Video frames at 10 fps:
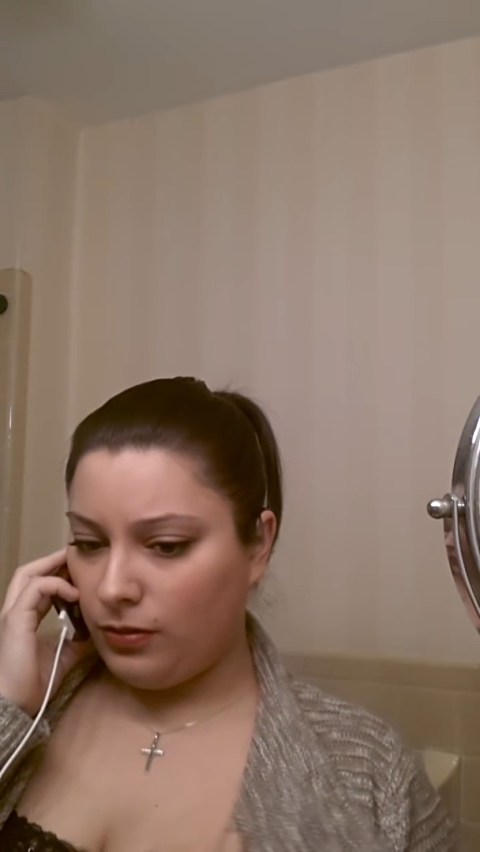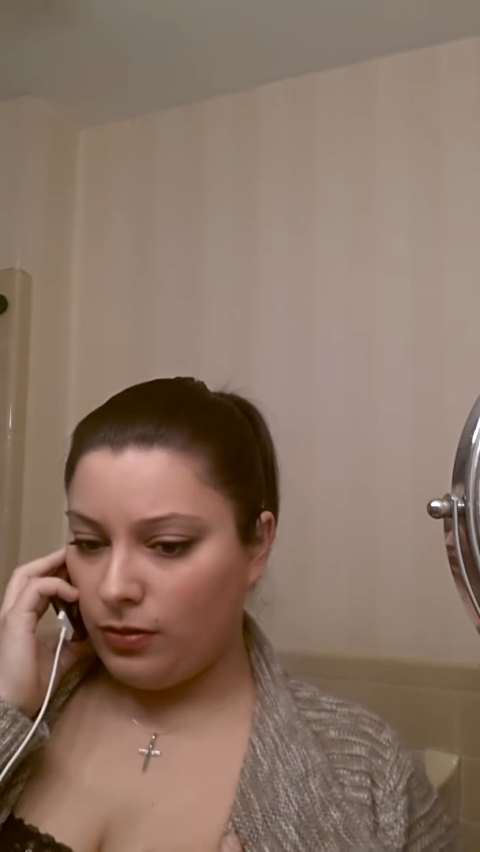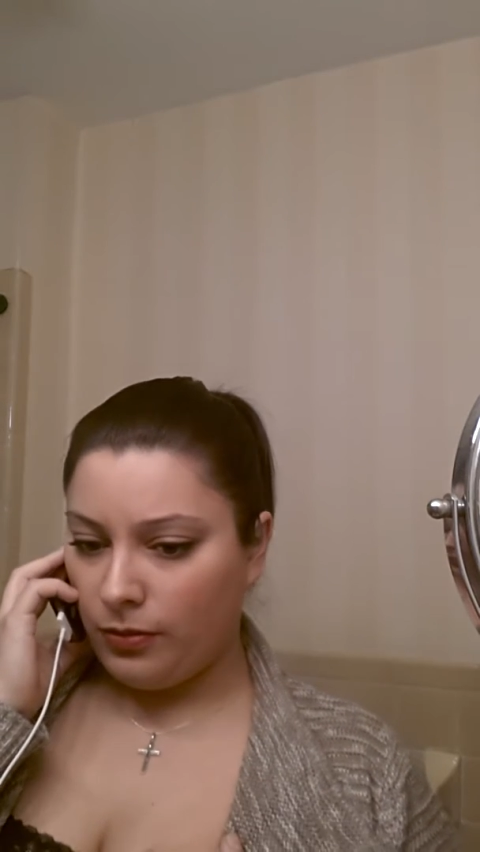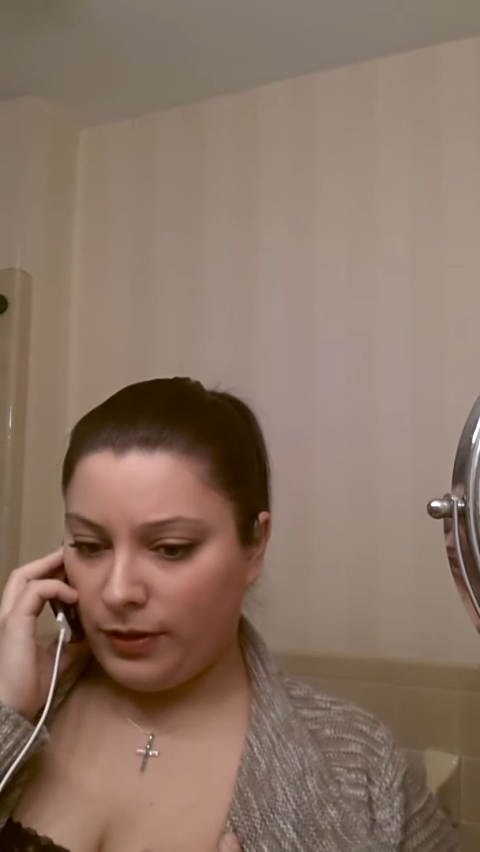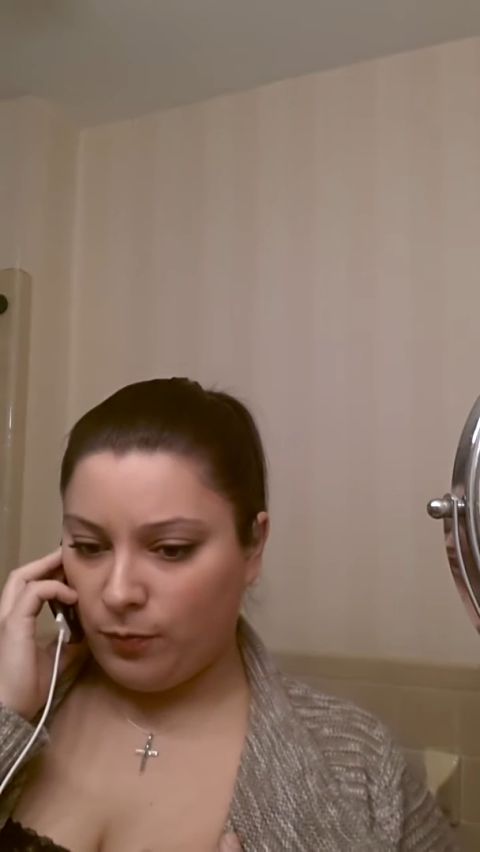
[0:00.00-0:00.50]

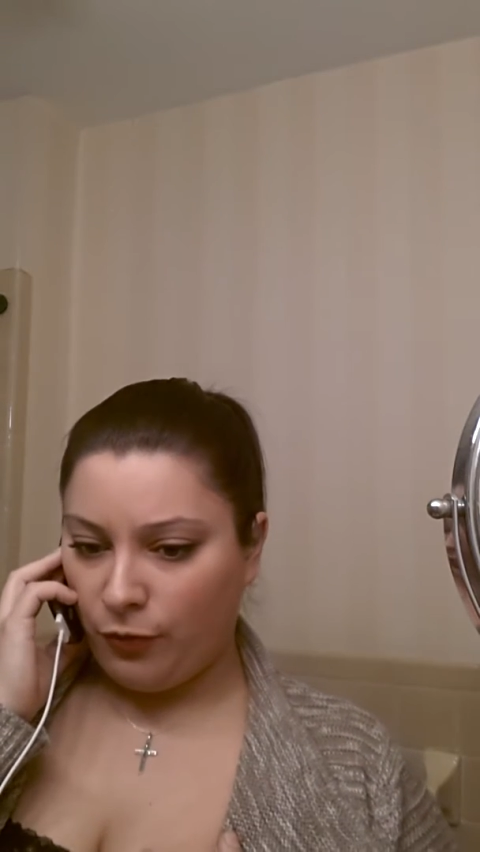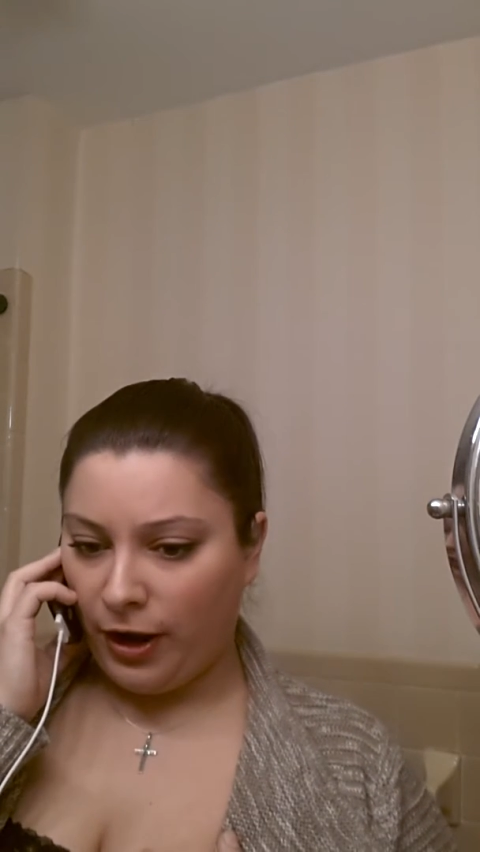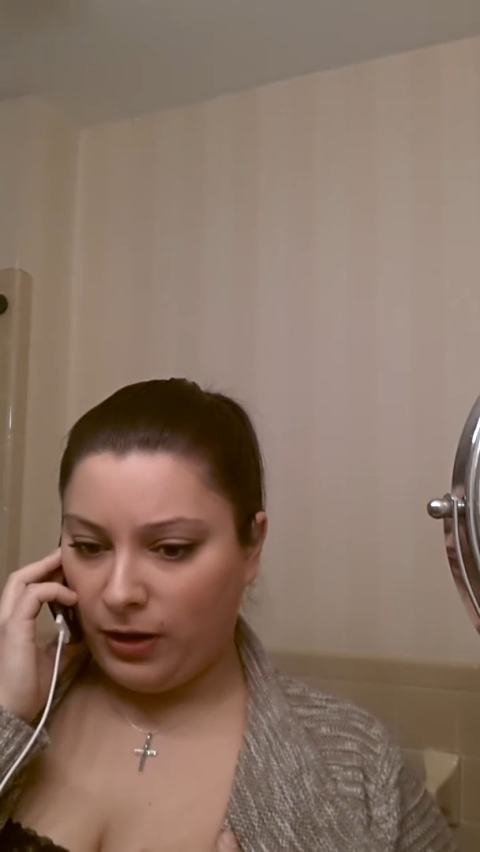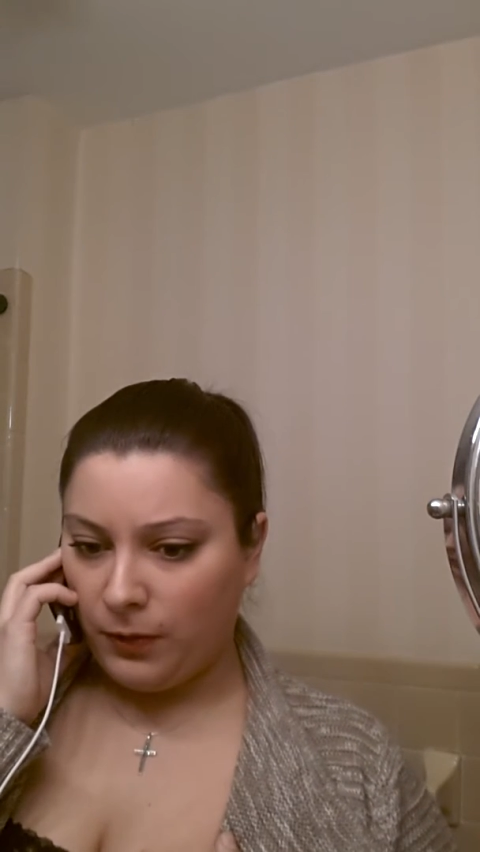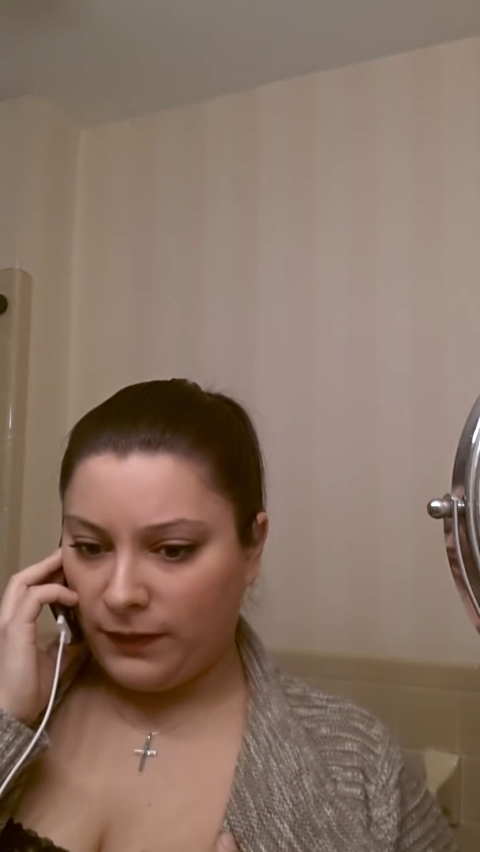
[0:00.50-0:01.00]
always
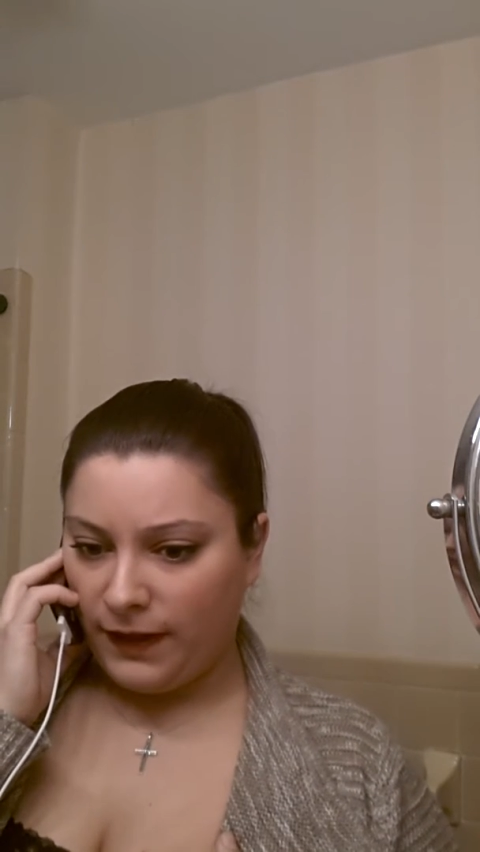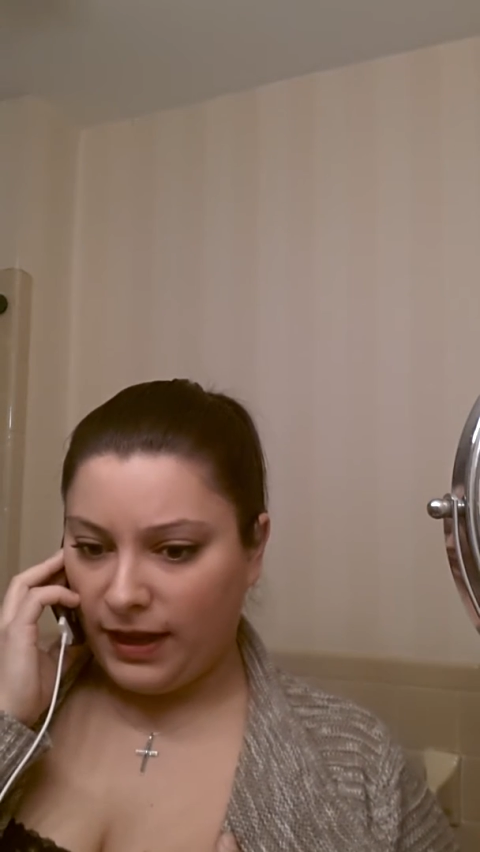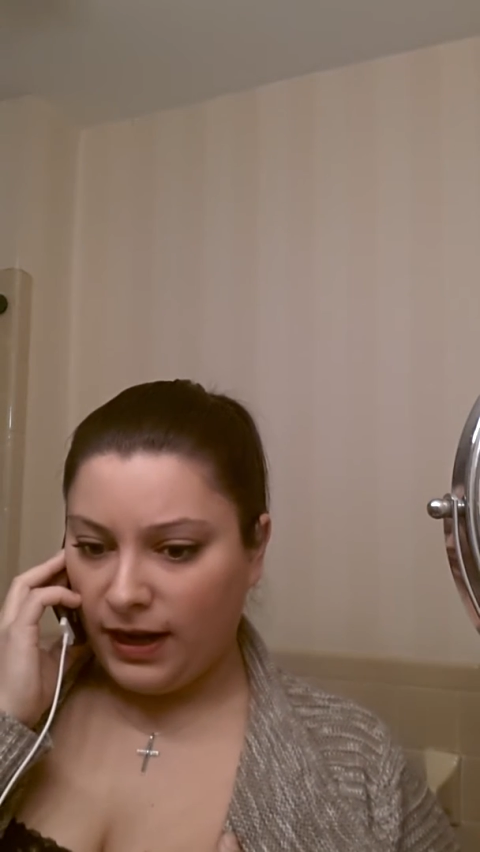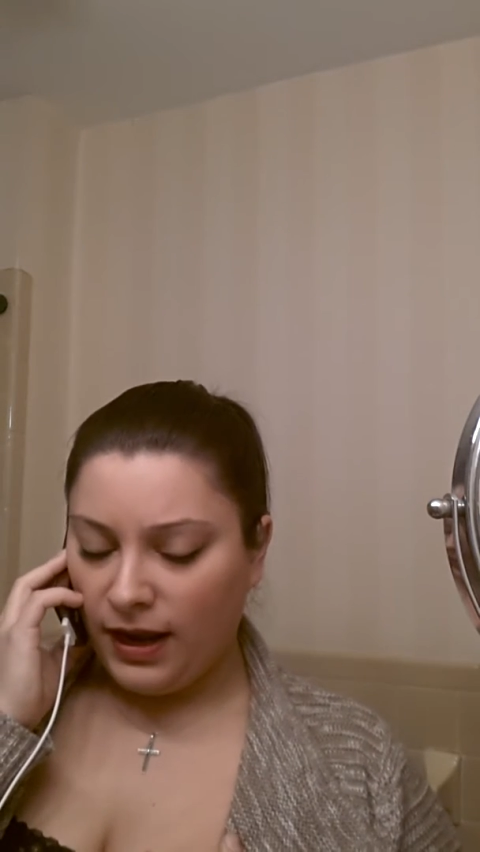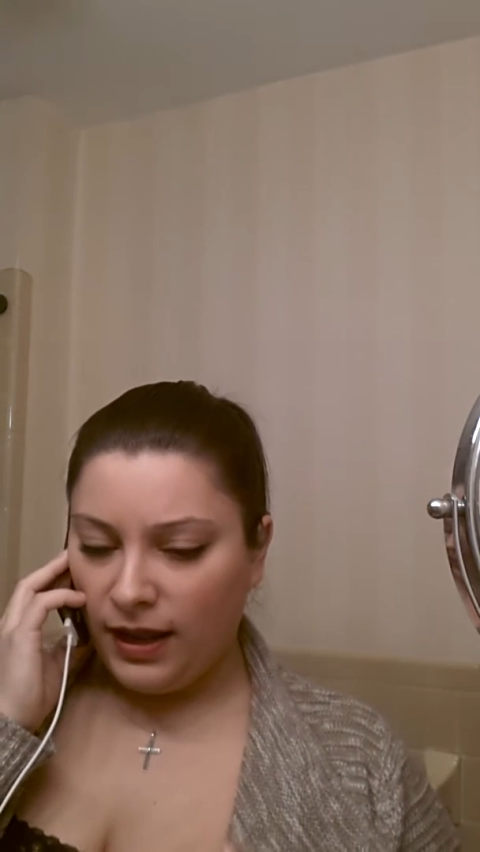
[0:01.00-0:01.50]
bright with
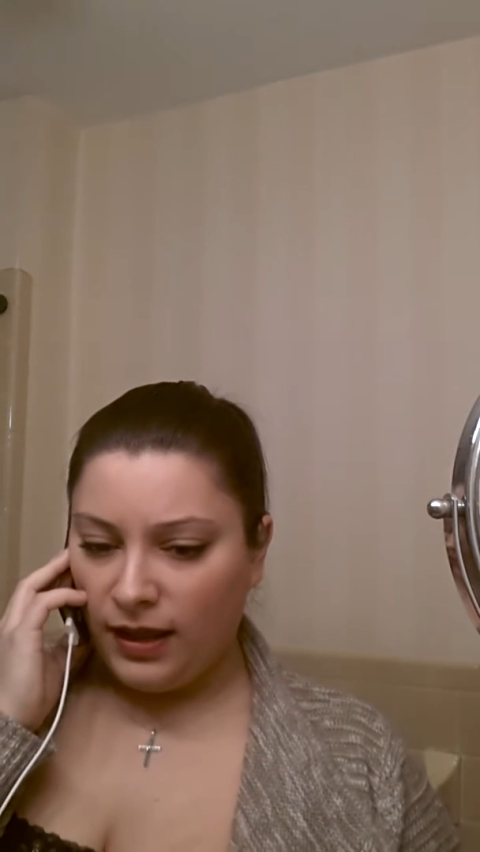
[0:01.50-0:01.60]
it